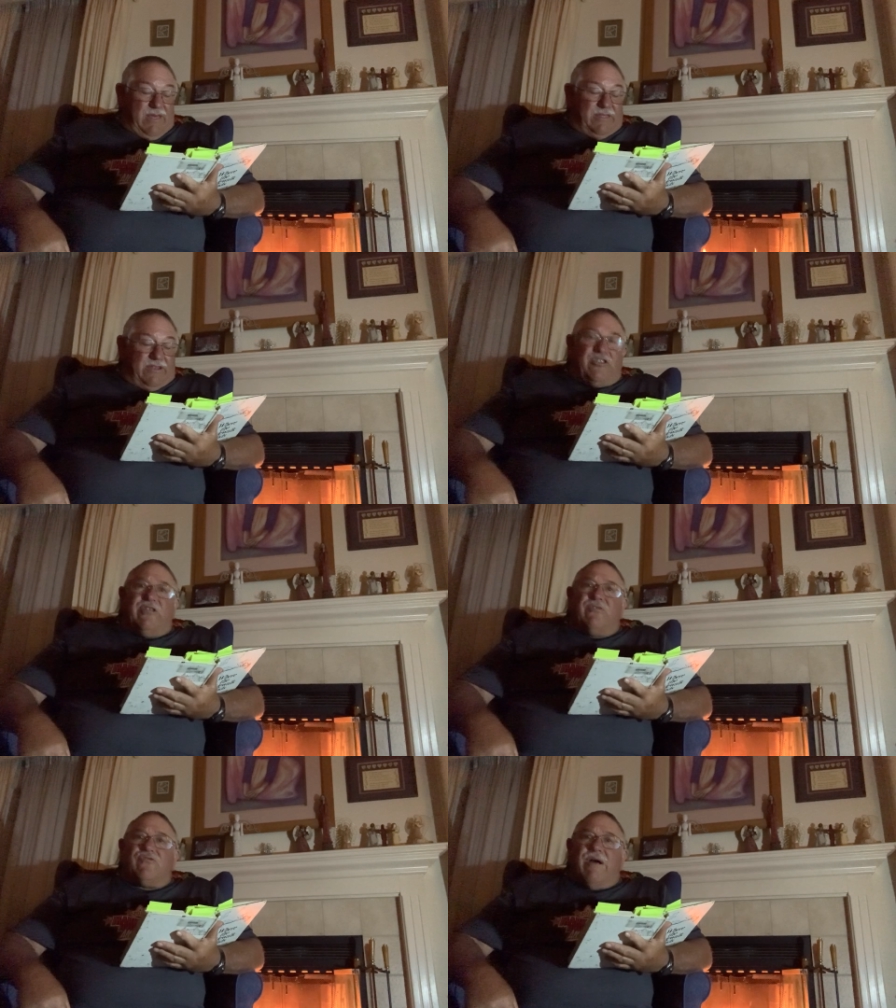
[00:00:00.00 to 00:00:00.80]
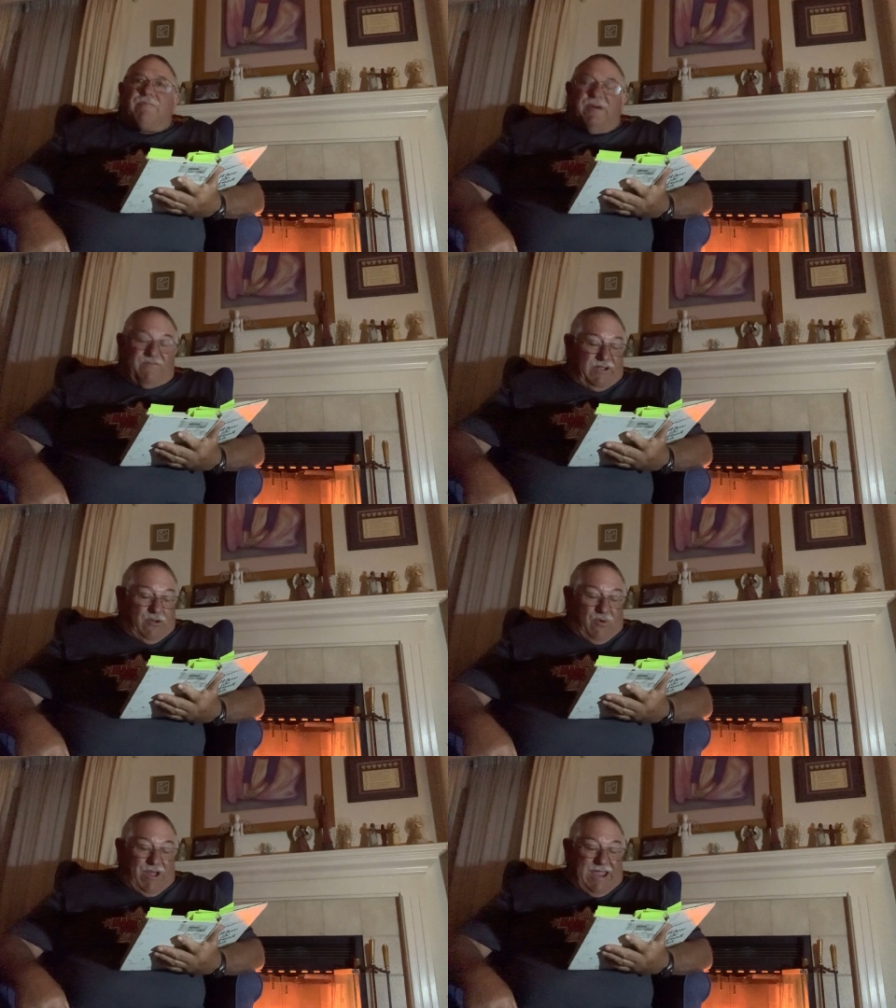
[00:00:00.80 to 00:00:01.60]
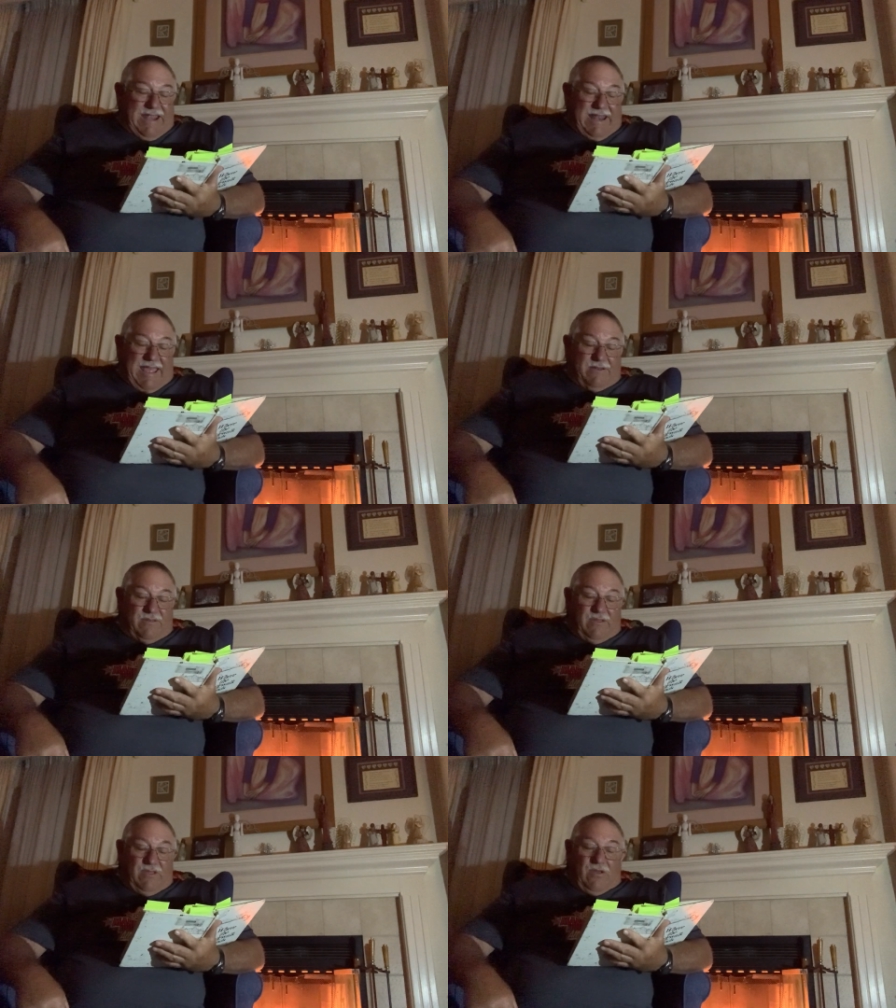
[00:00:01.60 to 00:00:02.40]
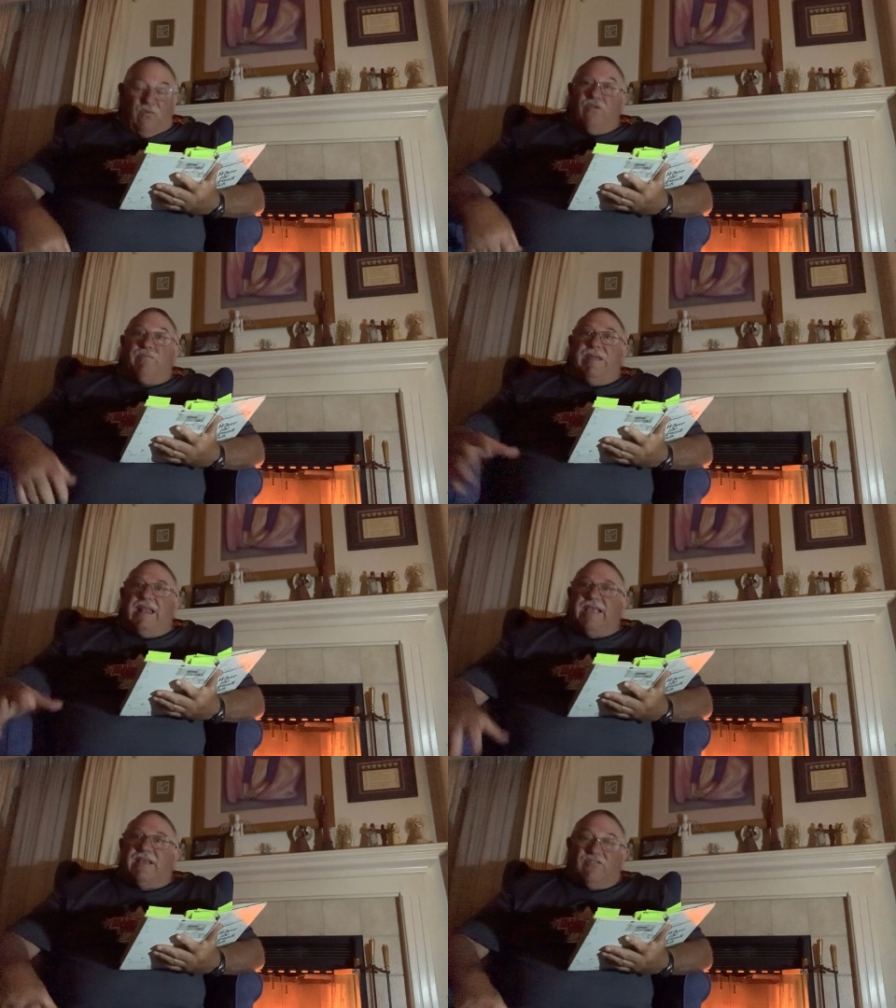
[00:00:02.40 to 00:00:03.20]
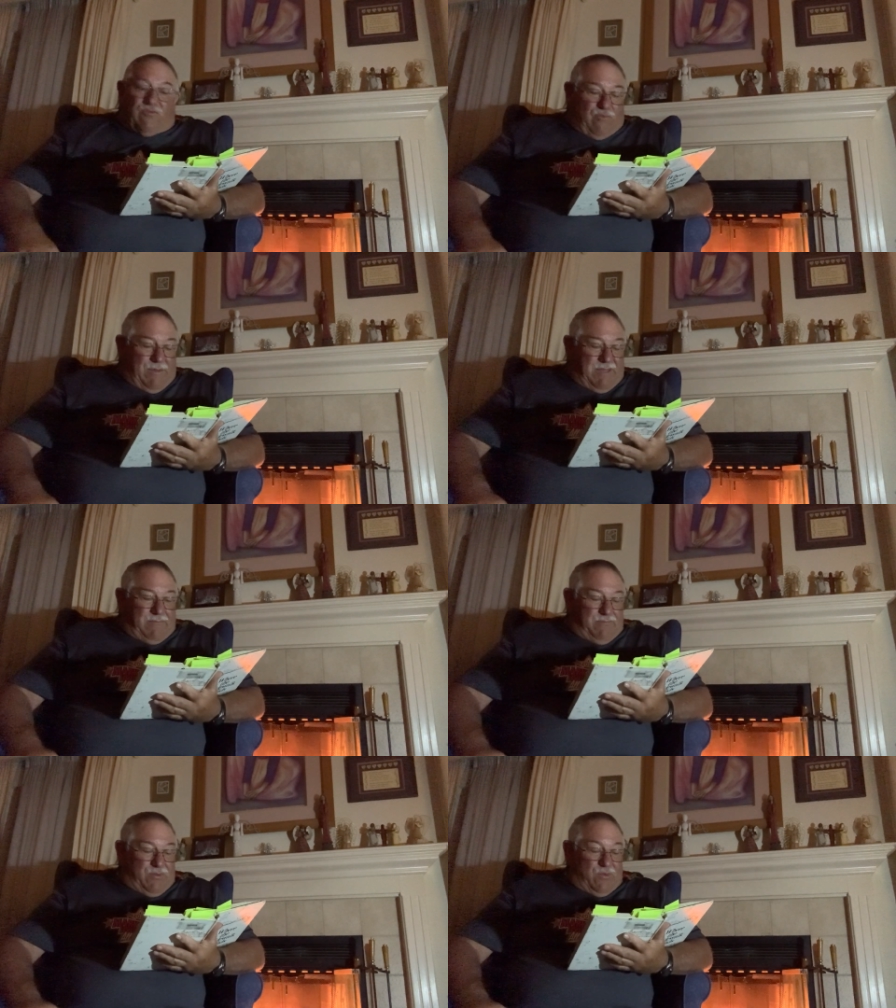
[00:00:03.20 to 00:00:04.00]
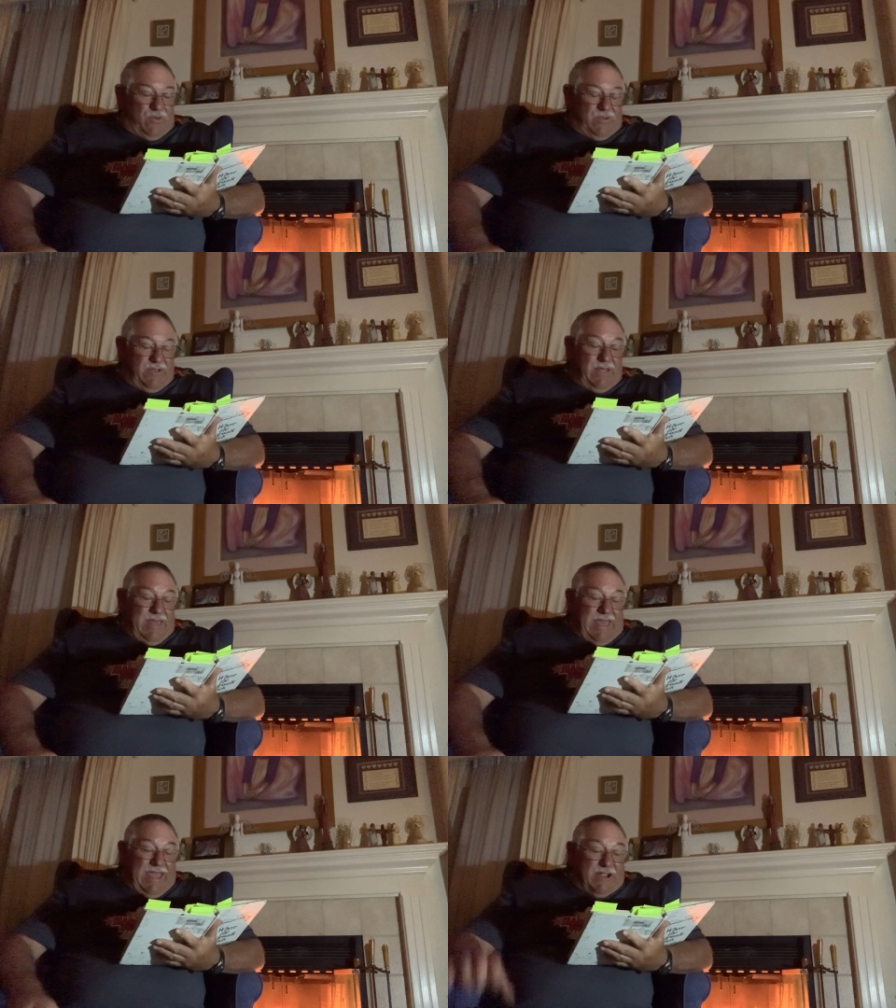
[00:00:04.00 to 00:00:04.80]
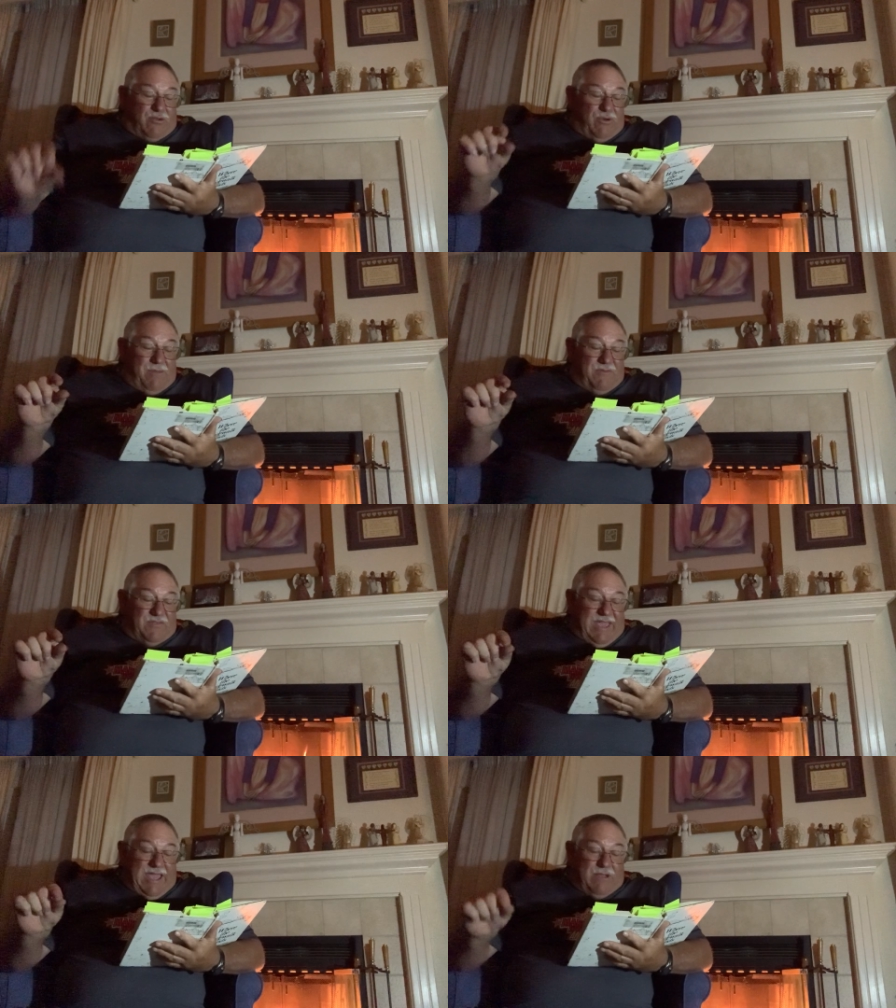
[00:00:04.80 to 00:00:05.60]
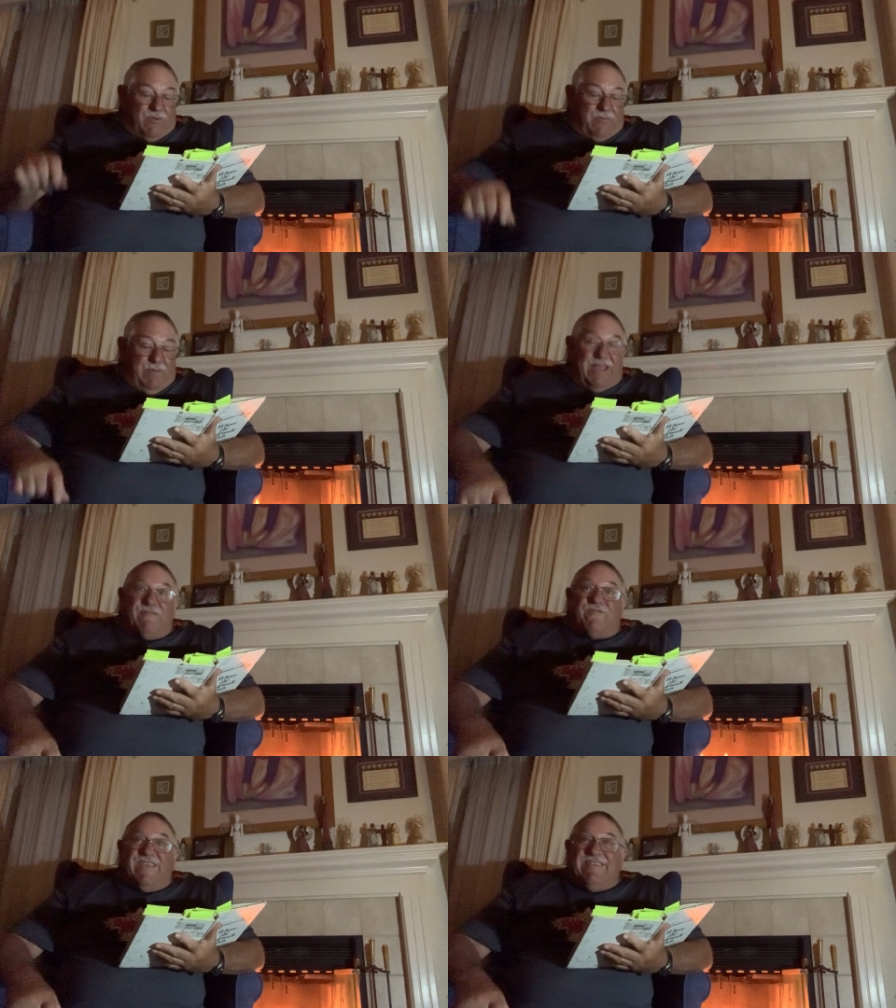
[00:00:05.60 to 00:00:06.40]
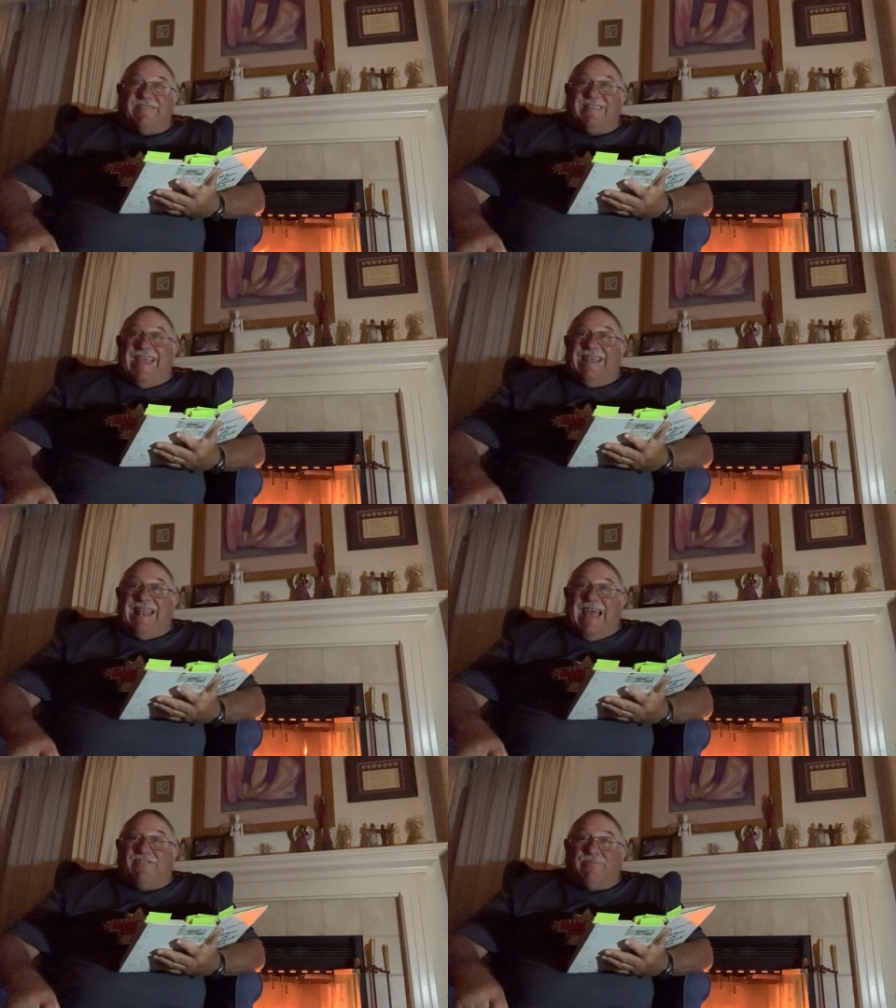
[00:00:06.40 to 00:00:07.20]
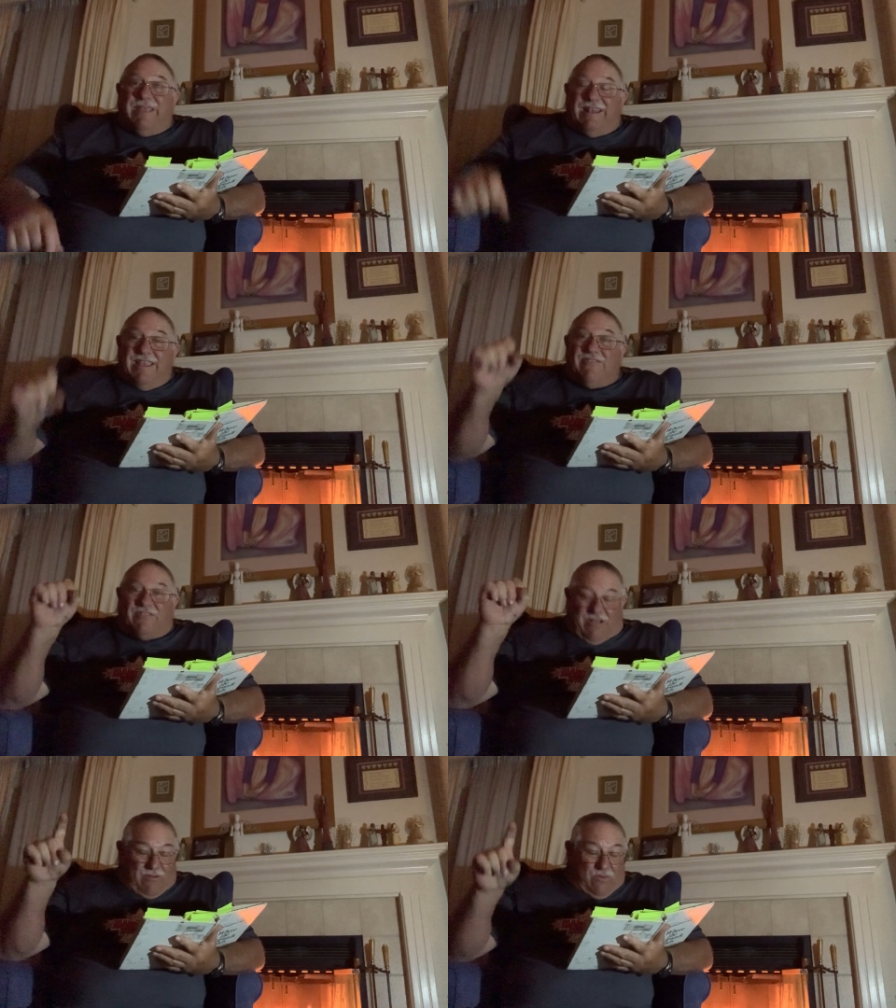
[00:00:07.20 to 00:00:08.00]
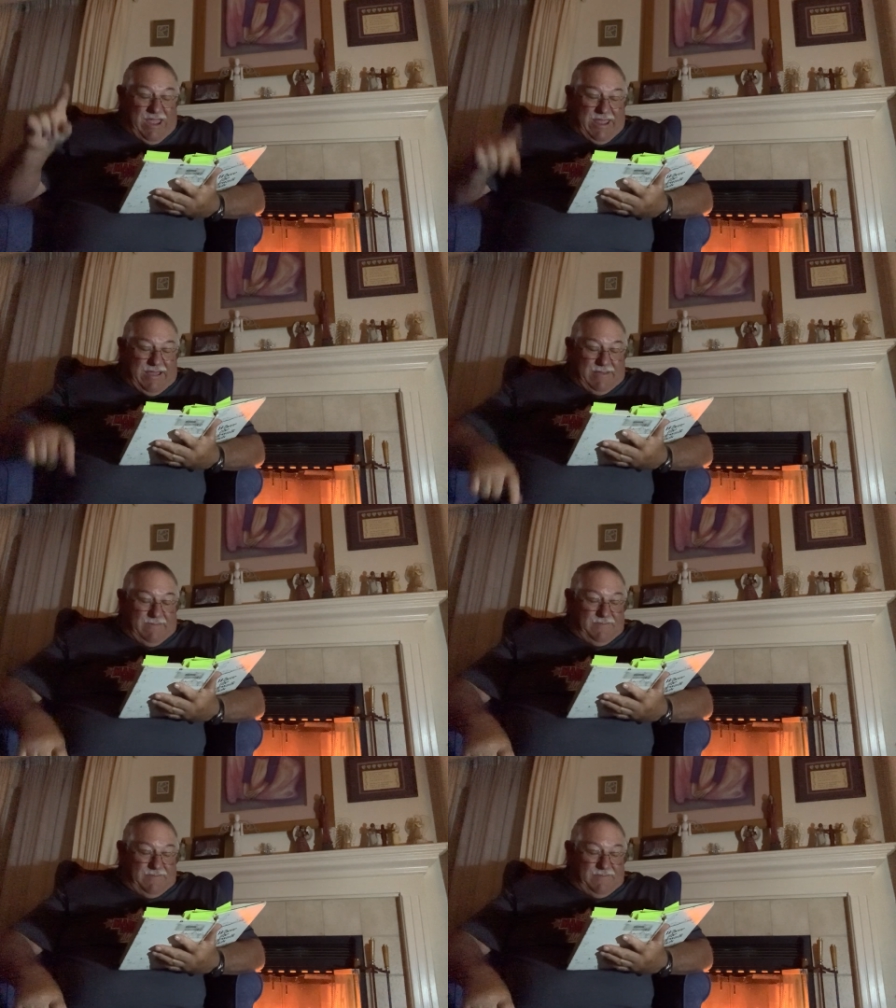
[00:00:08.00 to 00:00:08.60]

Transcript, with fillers: The teardrop of a crying ant would be like a swimming pool. A crumb of cake would be a feast and last me at least a week.